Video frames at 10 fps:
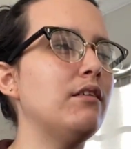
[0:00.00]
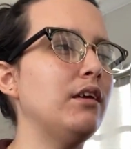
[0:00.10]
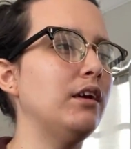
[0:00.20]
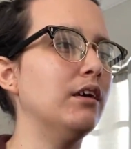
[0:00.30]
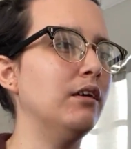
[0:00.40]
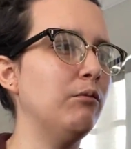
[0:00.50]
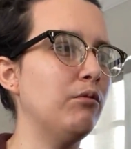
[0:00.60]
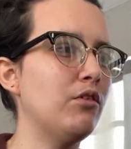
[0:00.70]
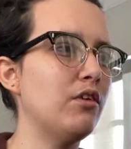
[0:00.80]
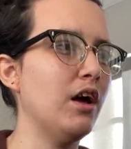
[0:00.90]
see.
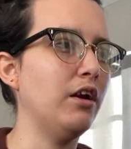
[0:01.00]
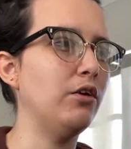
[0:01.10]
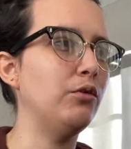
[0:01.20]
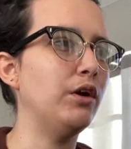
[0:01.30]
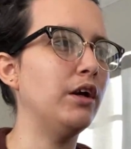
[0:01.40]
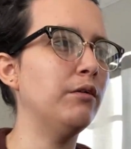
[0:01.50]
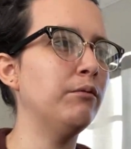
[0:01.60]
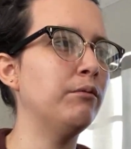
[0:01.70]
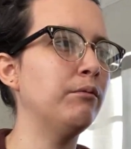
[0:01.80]
Um, start a new game.